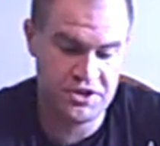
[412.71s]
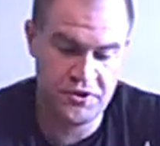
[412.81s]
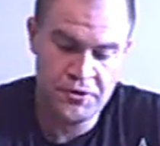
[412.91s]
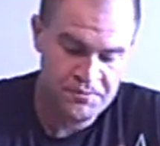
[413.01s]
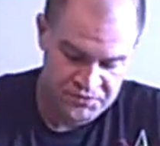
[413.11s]

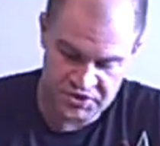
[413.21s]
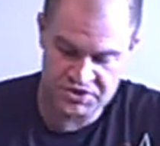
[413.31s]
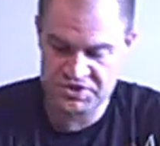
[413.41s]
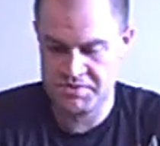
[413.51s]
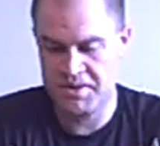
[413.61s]
So
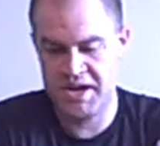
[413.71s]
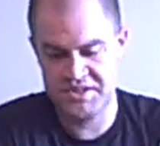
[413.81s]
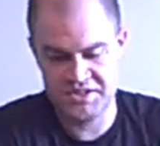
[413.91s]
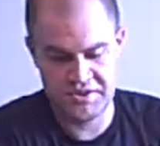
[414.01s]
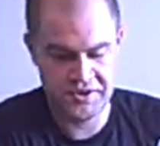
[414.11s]
you can just
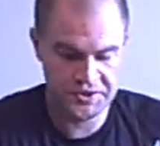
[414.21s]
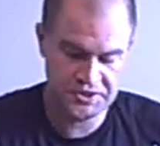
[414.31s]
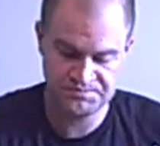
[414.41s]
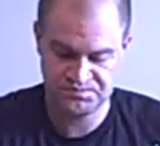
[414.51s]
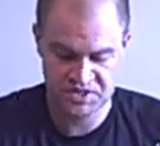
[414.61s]
imagine
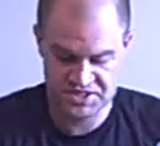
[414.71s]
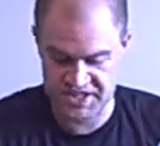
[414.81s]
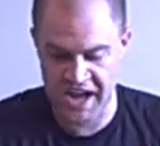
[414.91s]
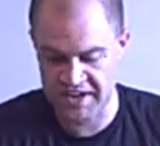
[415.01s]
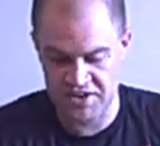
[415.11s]

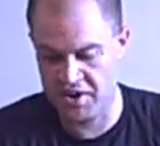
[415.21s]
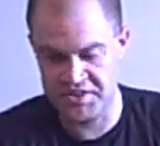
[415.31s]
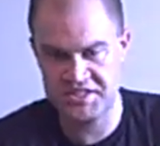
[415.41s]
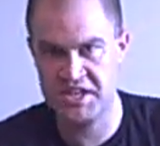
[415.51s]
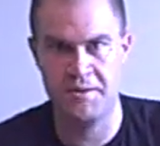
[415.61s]
stacking
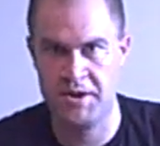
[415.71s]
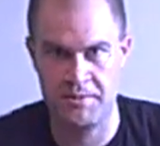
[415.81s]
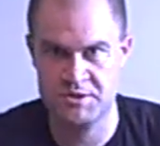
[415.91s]
all these up,